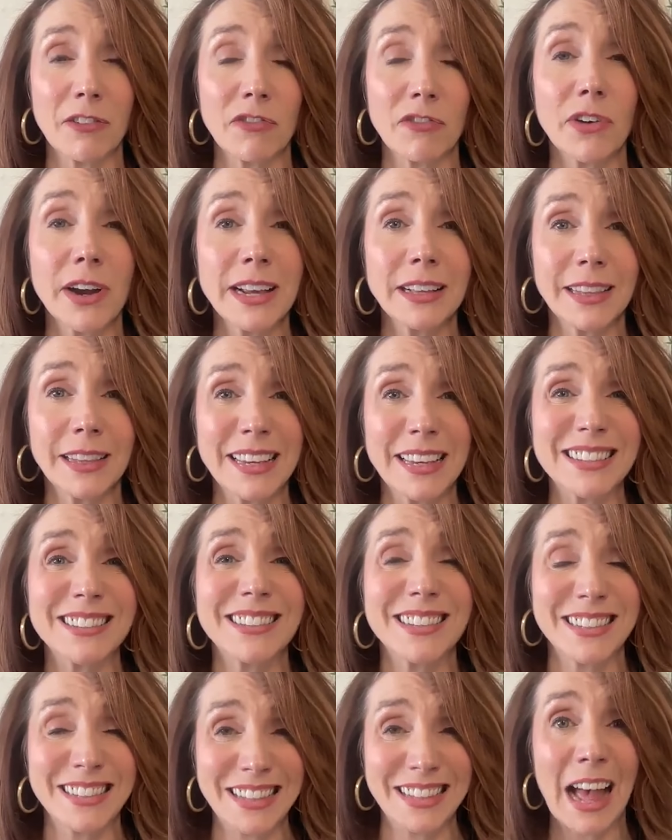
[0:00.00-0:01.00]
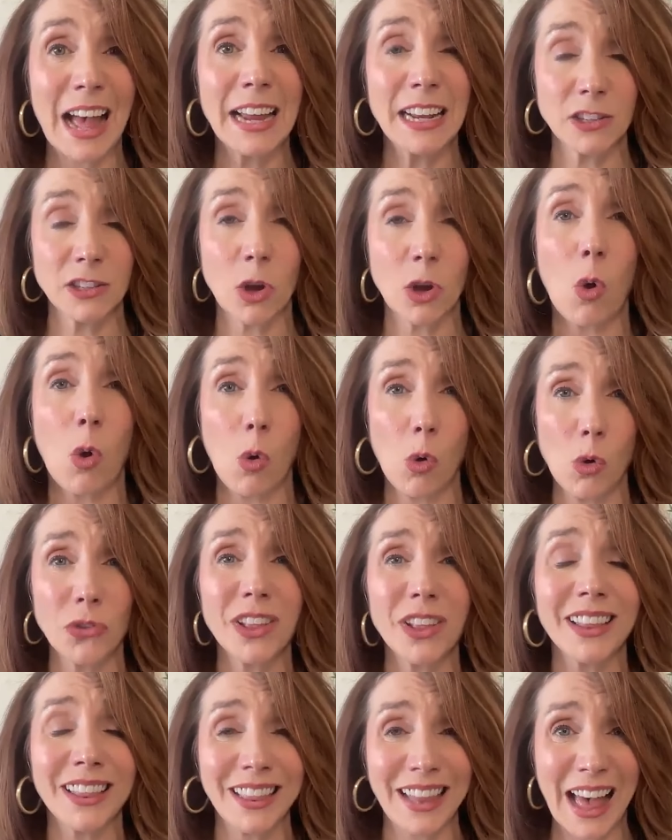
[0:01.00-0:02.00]
frankly, is designed to hold
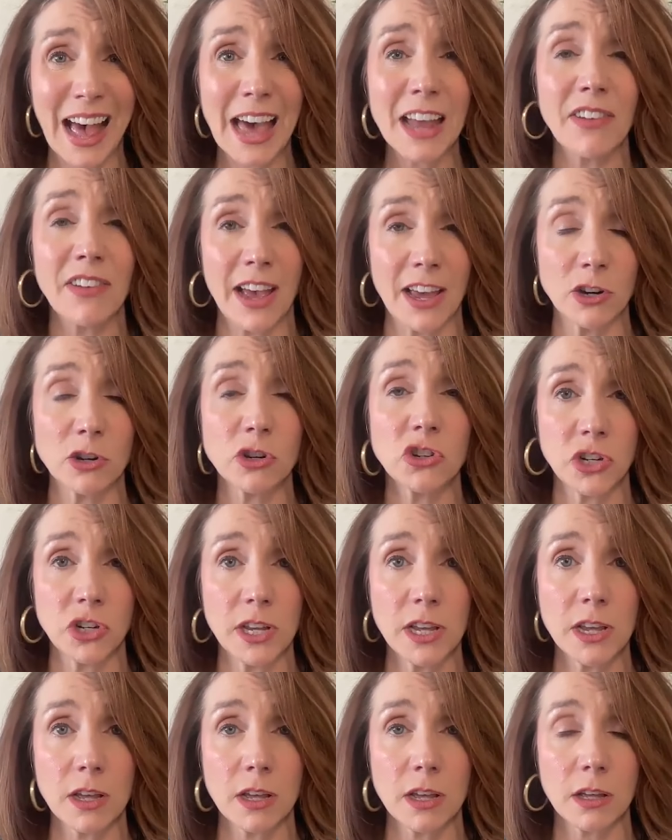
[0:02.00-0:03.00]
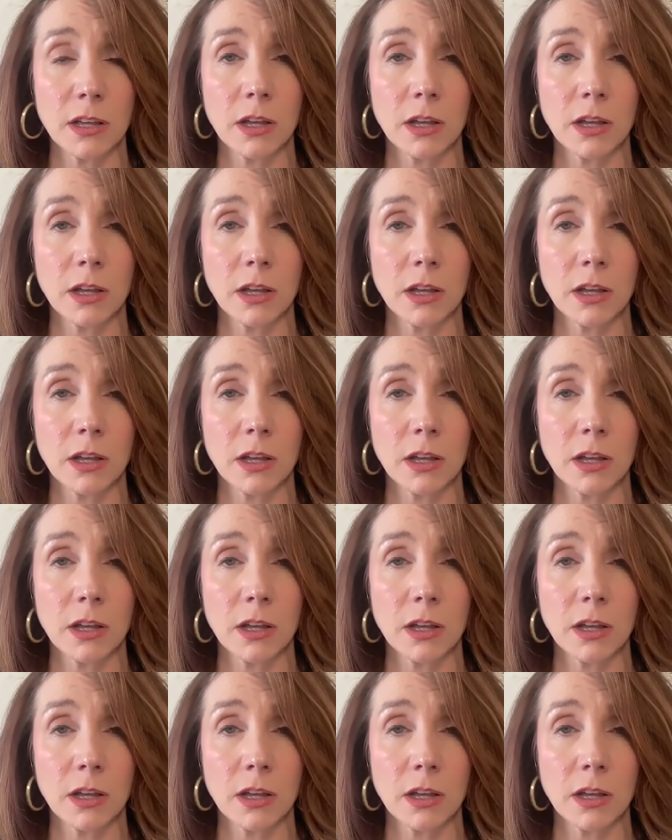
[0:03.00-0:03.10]
a lot of energy,